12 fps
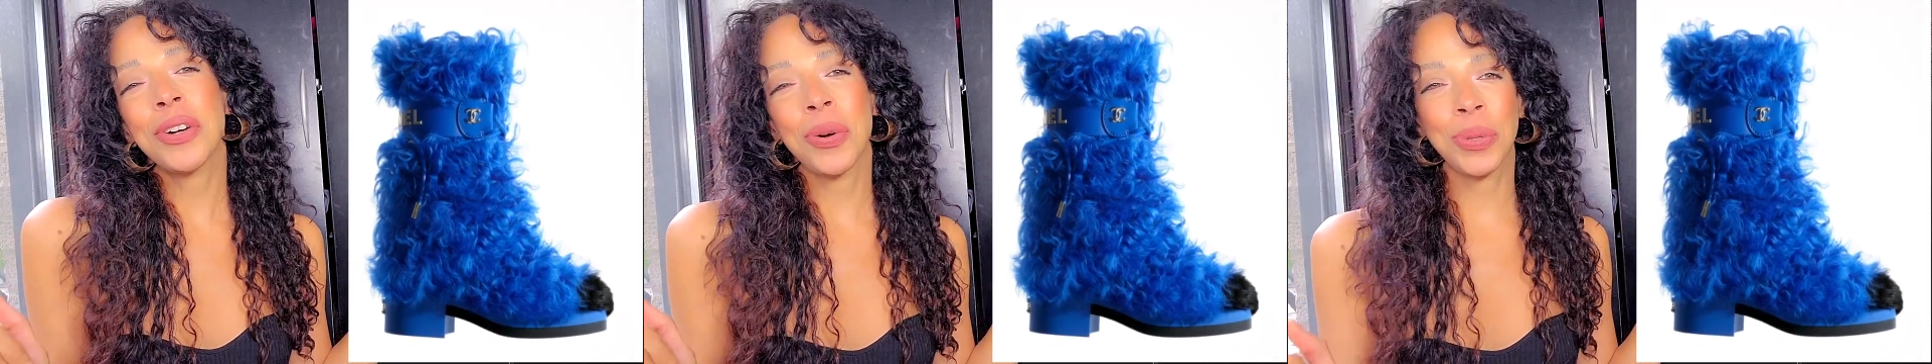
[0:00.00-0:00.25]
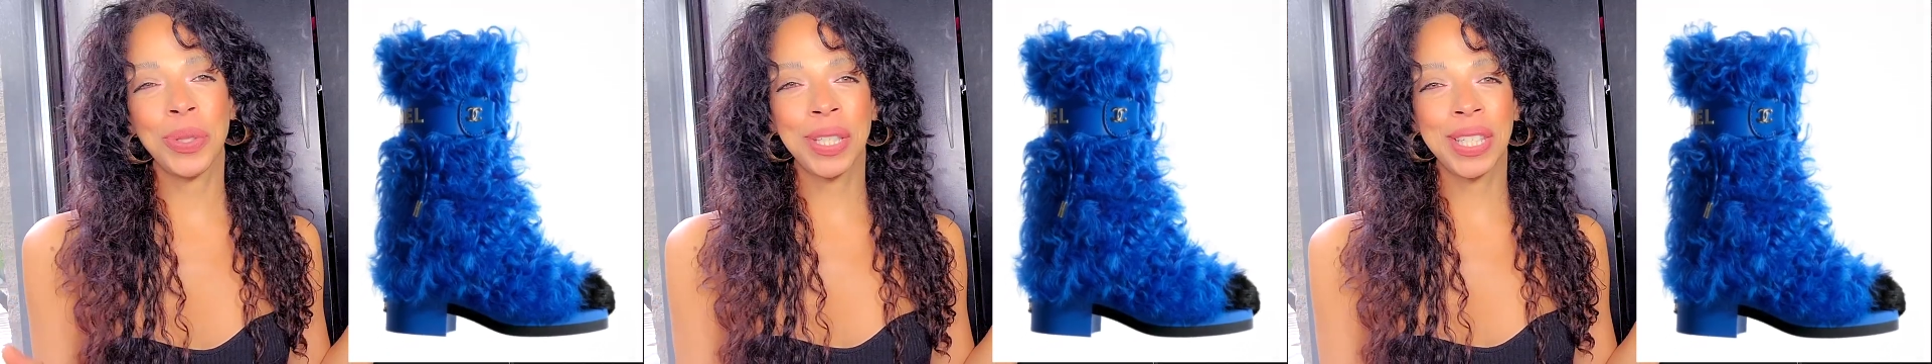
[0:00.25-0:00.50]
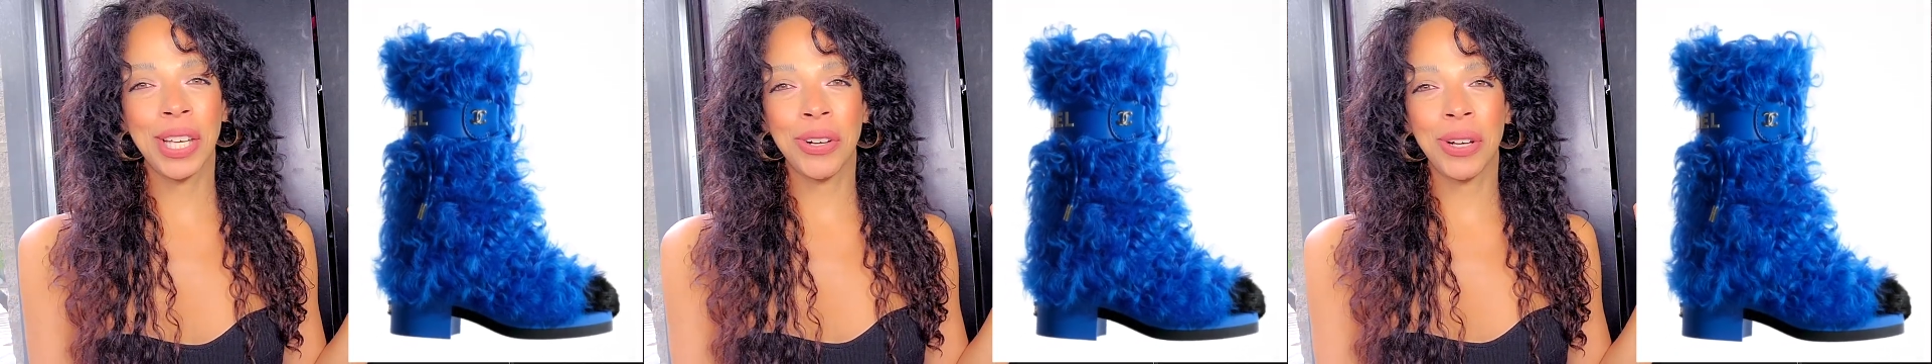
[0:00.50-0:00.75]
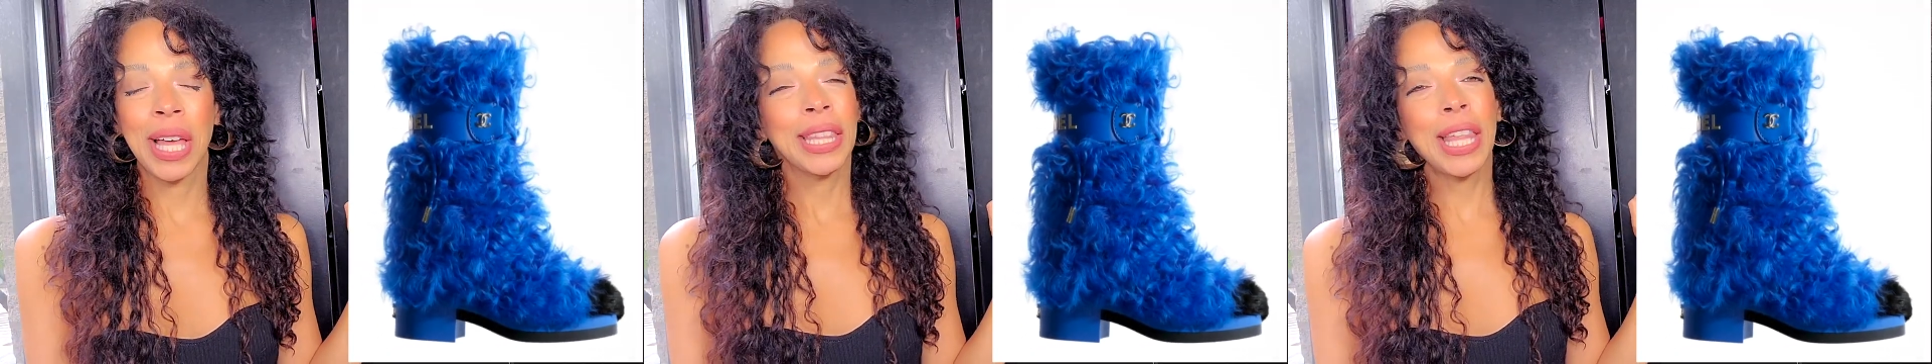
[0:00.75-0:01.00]
holds
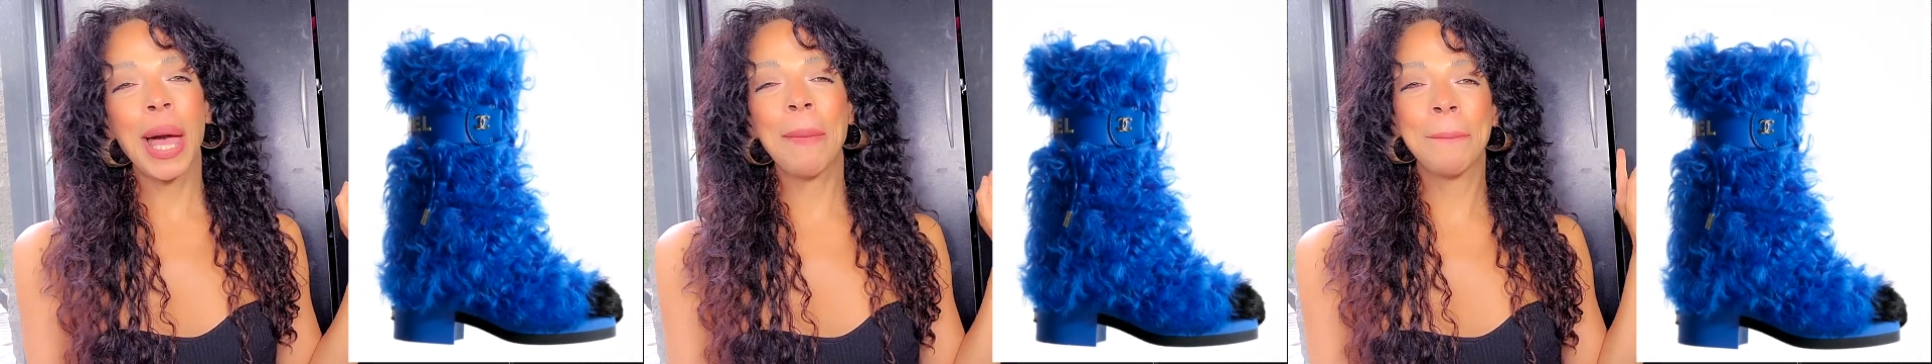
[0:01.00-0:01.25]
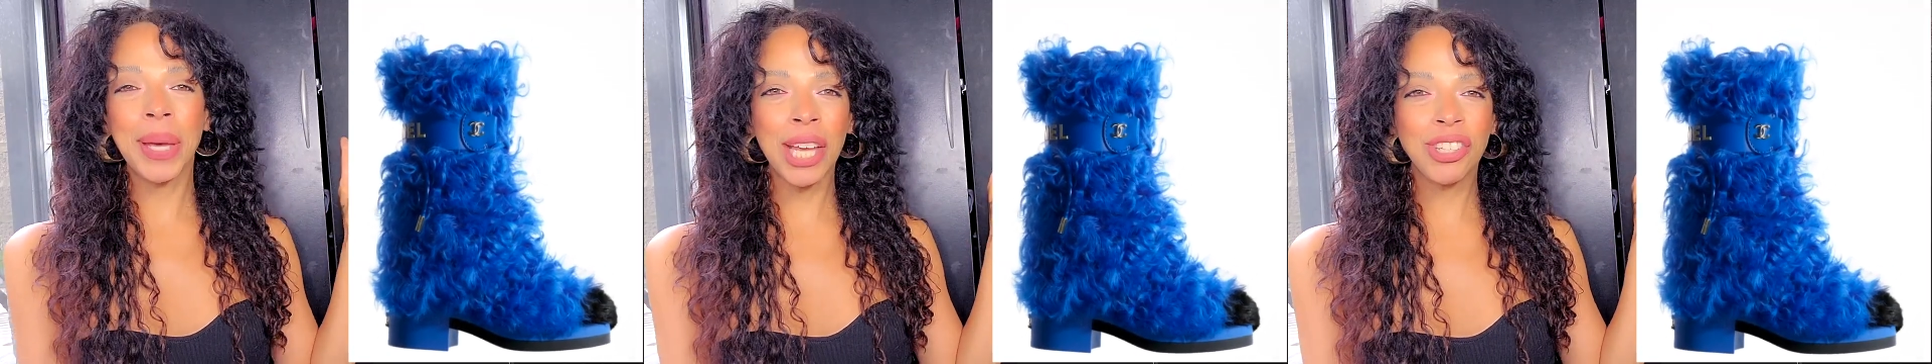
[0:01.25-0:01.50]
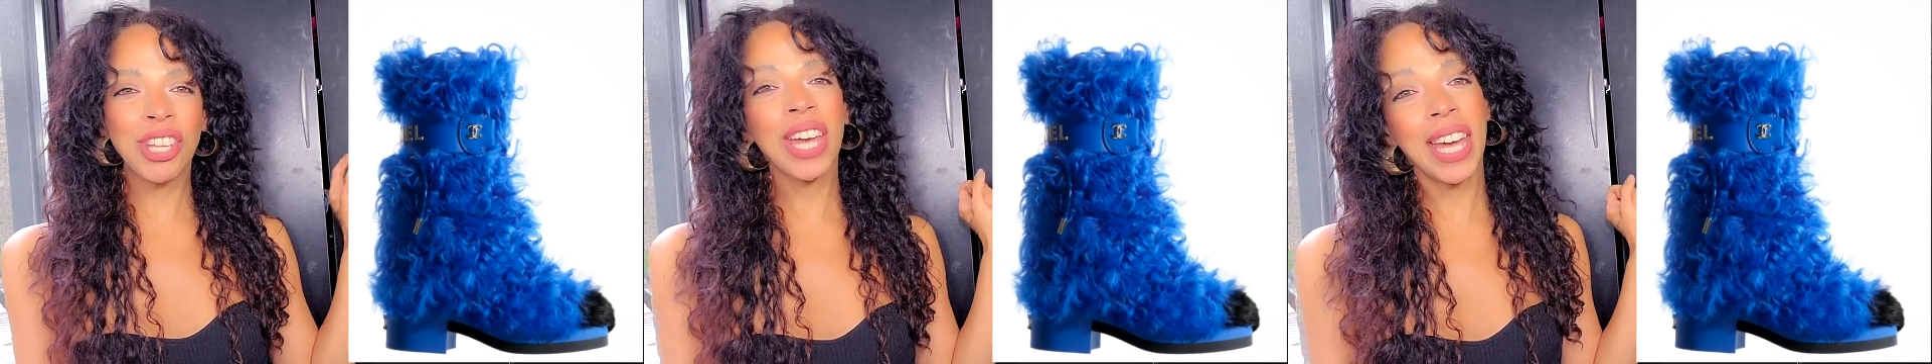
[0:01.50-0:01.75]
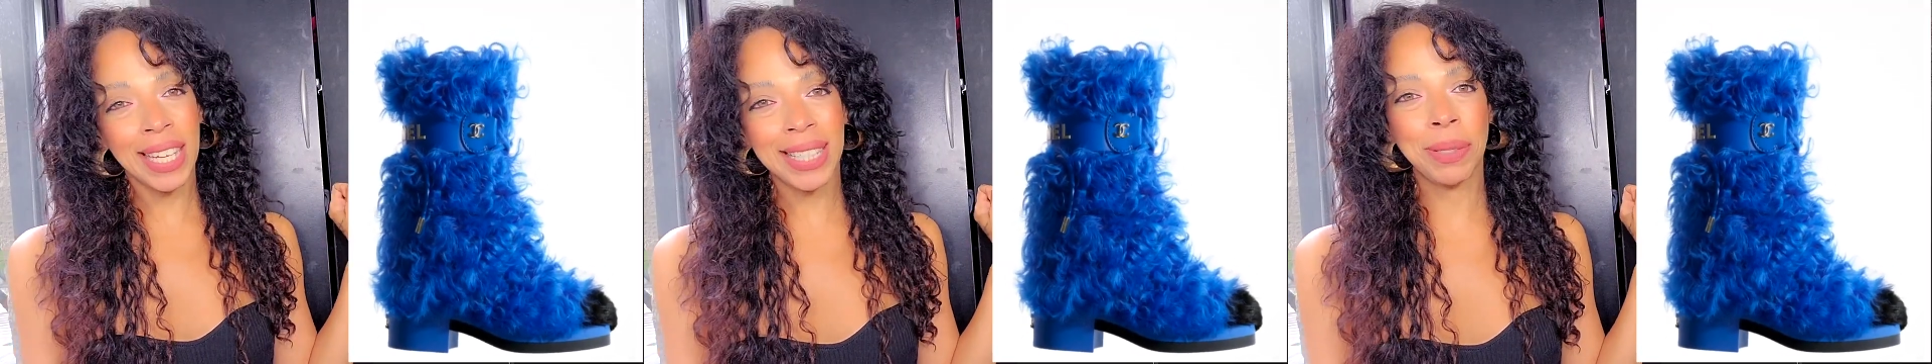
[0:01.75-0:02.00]
sale. That bitch
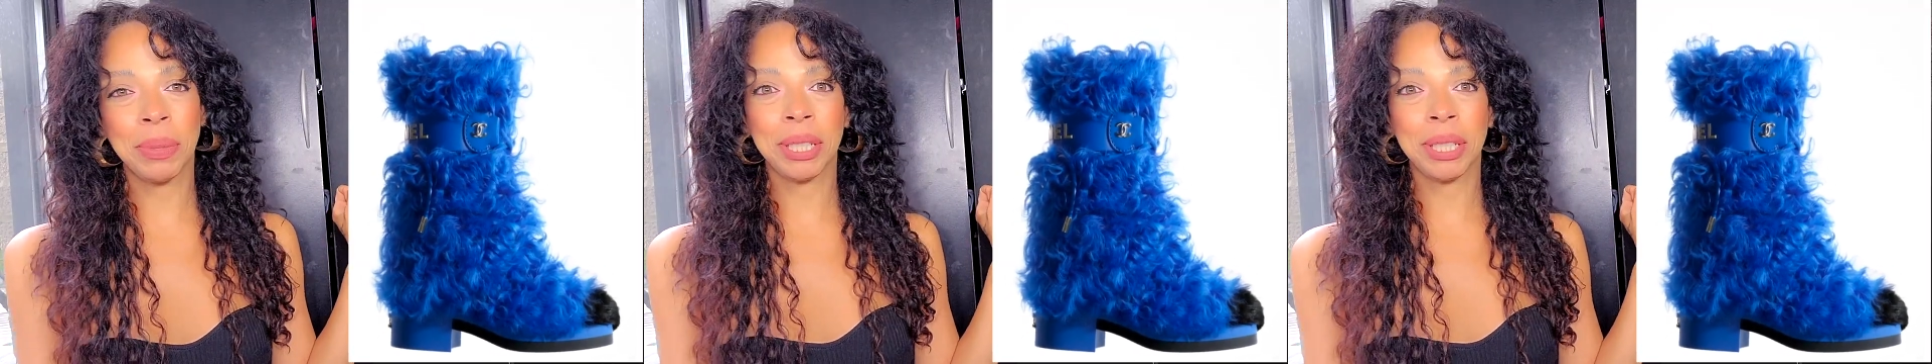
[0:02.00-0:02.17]
hates me.